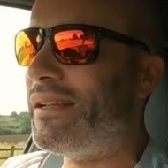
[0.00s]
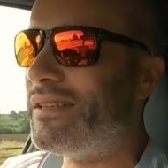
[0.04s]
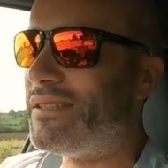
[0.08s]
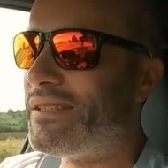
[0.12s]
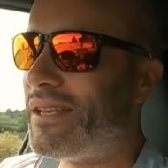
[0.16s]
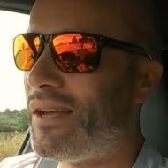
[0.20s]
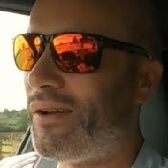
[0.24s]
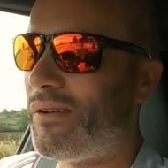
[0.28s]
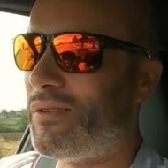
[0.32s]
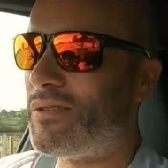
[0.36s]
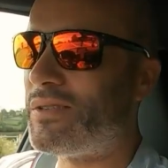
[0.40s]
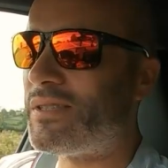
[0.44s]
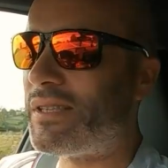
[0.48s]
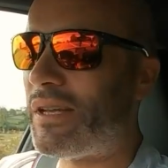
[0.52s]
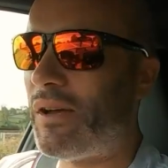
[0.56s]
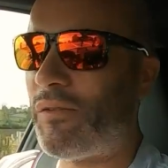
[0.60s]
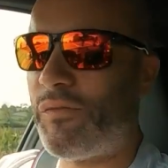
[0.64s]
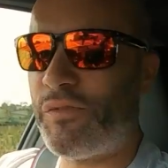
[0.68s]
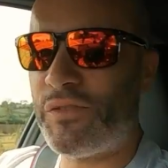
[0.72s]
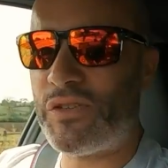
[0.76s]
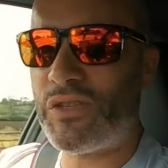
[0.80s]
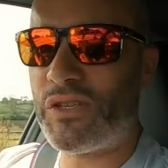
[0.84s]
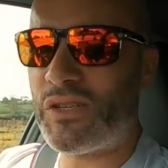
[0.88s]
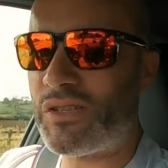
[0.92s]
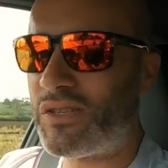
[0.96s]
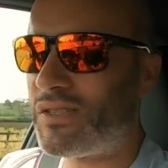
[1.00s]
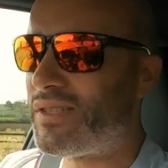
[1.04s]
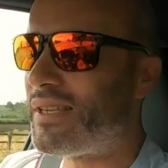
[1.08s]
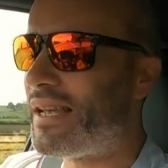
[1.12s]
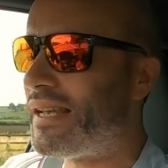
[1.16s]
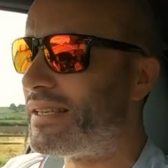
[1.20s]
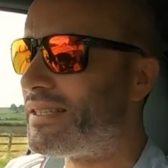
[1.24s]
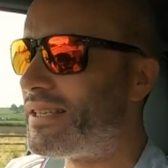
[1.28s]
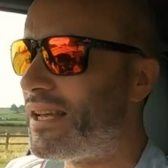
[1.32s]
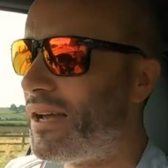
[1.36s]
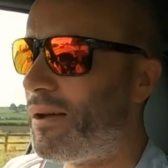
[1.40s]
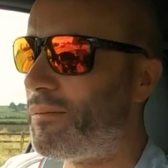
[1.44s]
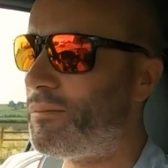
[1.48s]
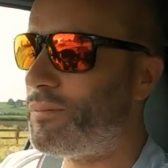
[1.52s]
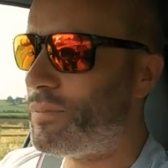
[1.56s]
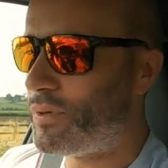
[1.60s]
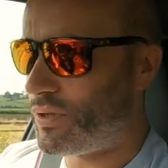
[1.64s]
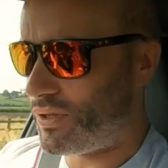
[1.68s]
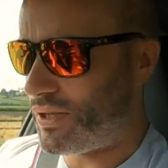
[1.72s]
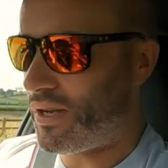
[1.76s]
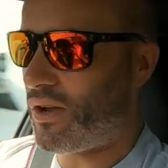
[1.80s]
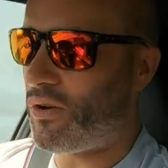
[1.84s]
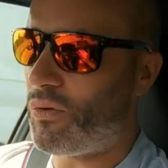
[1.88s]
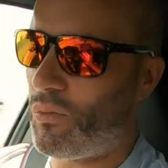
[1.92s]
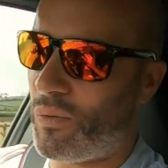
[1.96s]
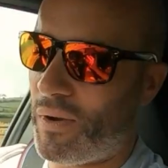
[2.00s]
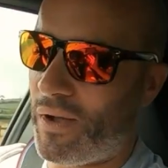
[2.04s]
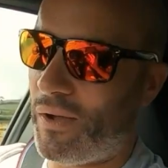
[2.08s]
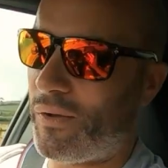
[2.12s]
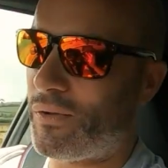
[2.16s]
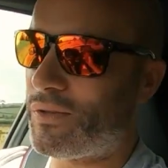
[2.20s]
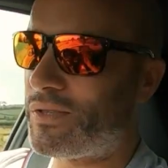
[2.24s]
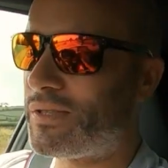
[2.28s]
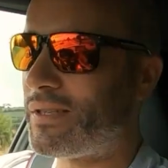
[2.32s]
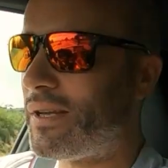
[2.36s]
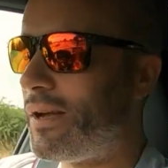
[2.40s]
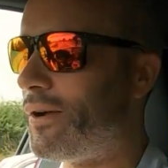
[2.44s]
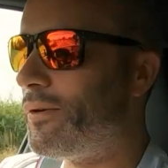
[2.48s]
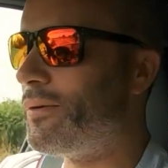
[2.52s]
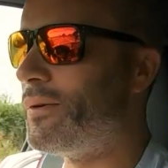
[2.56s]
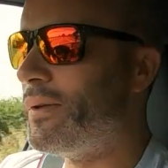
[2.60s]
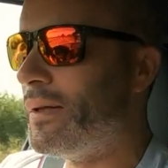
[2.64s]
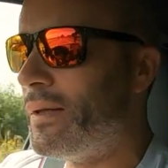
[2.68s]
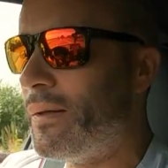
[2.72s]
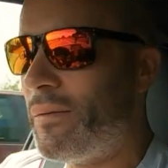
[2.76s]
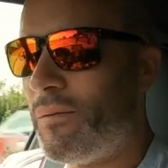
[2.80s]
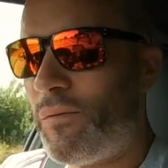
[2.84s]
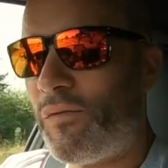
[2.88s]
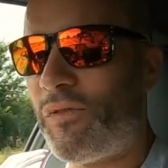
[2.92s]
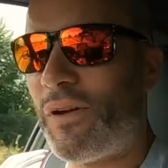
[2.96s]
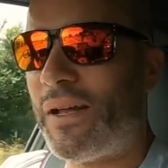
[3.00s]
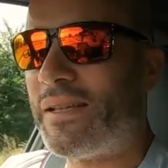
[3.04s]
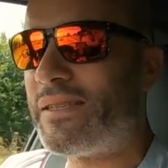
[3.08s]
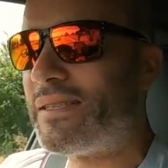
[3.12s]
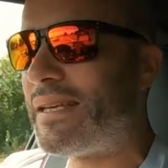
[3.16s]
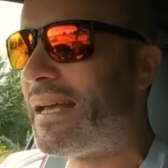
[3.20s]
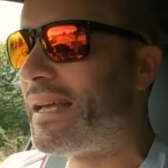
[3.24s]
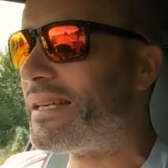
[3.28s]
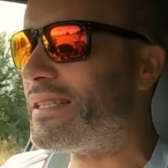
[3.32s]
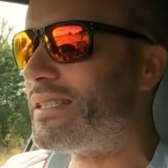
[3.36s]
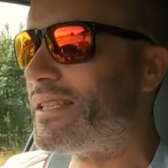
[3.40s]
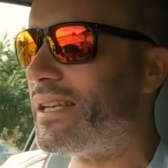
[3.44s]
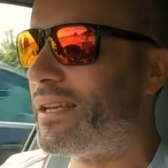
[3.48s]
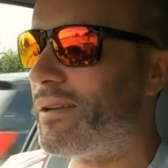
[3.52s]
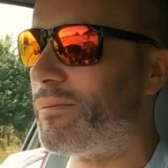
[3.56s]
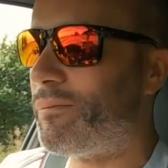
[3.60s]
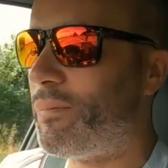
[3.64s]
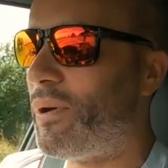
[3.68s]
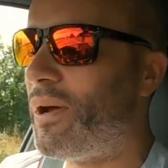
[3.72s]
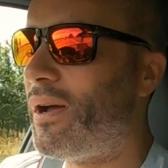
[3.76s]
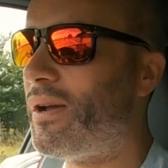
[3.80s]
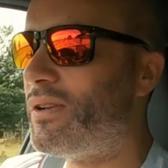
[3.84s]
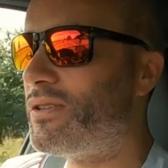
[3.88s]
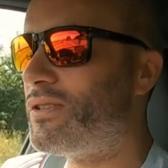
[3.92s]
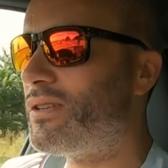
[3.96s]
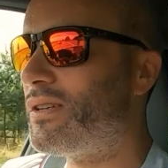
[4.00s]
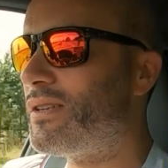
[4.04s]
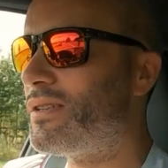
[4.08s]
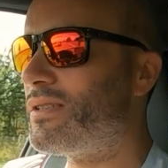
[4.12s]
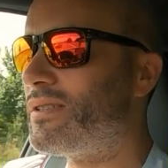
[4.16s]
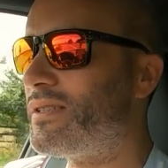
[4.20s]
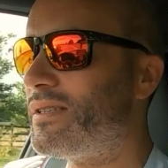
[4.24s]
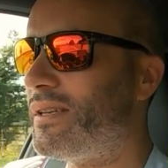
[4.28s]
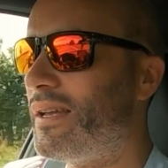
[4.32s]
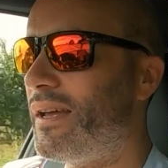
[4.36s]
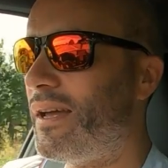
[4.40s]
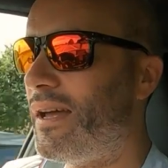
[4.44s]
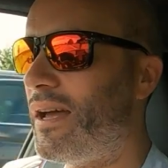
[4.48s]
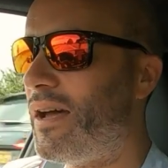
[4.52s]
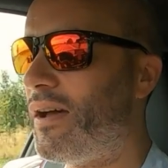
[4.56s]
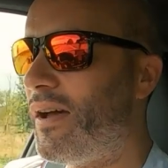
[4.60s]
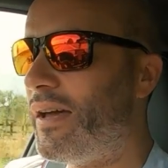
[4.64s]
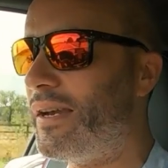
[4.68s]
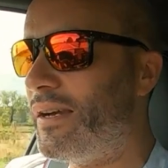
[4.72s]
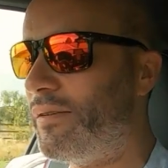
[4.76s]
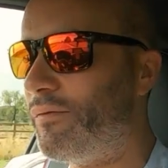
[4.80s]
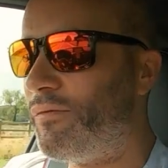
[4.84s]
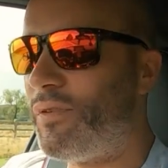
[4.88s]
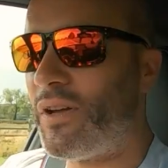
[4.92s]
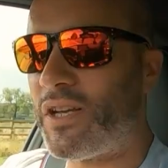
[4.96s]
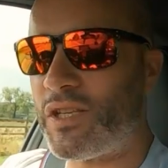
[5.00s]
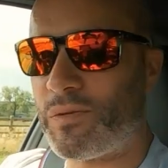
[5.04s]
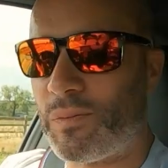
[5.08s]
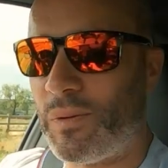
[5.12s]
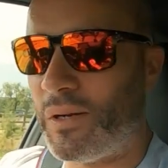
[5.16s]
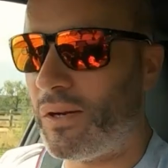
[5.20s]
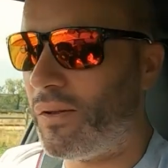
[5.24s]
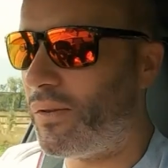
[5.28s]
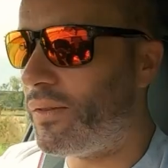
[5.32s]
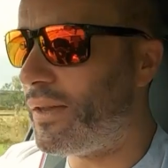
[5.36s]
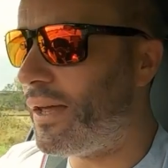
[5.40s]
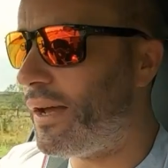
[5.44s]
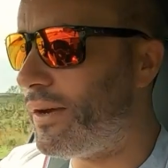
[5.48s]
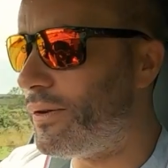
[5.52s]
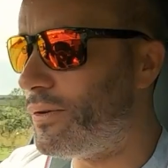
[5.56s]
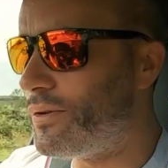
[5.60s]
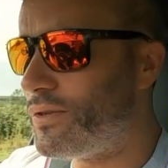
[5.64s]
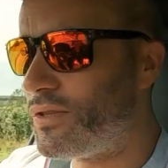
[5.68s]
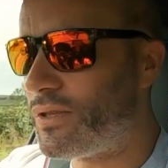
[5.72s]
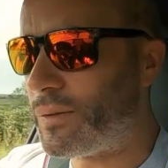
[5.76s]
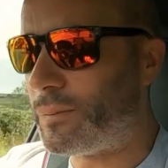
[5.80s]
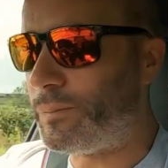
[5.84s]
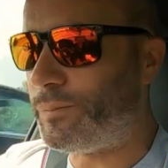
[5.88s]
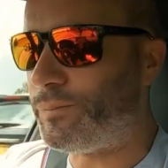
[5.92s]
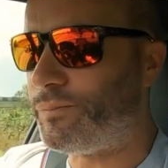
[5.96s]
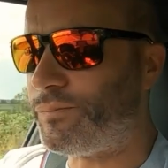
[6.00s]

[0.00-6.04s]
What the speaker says: and toe and stuff. It's just set up so well, so fantastic purchase and investment on those.